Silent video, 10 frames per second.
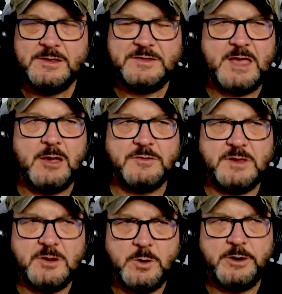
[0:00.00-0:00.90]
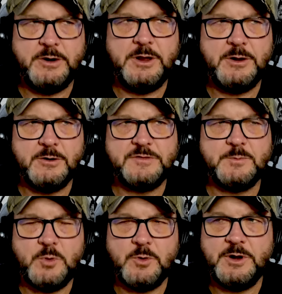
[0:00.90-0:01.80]
sales inquiry or a
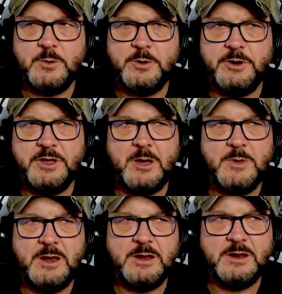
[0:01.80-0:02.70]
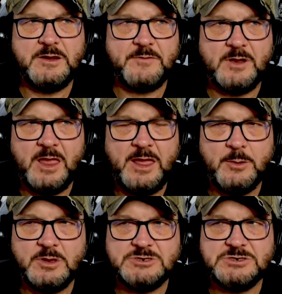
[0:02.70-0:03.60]
support inquiry come in a different
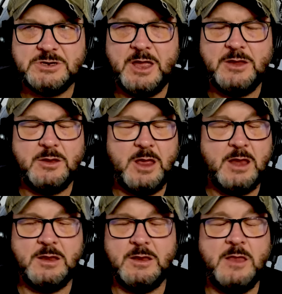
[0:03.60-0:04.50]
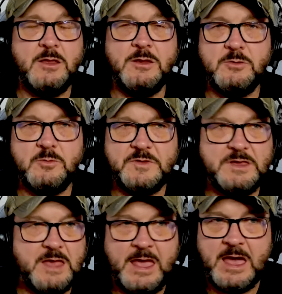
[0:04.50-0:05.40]
language, and then you
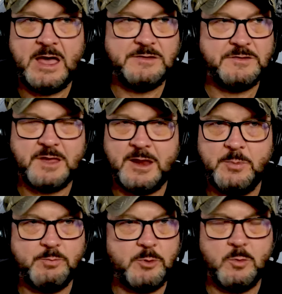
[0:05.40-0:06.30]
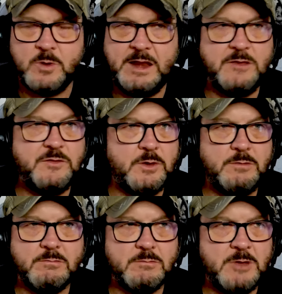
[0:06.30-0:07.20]
see AI just kind of go right into
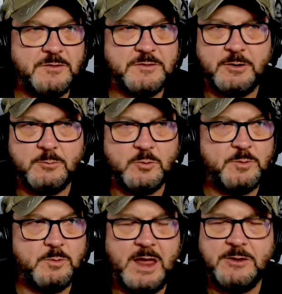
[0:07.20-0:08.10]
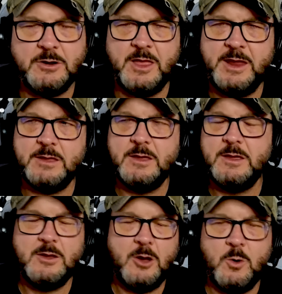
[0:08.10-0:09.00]
it and start, and you're like,
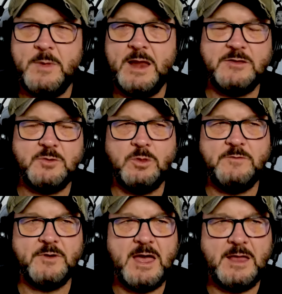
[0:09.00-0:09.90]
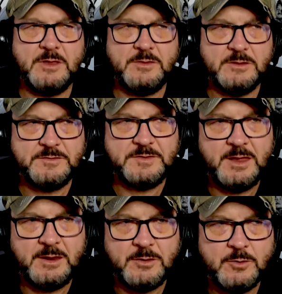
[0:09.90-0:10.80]
oh man, I totally forgot that this
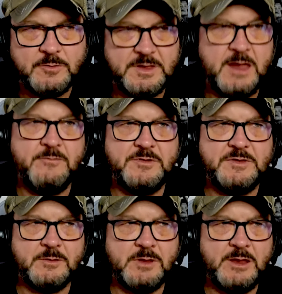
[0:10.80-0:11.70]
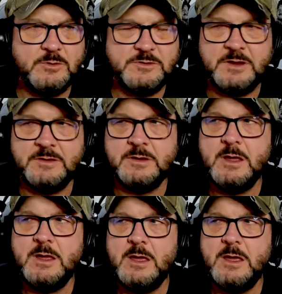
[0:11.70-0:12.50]
thing knows every single language. And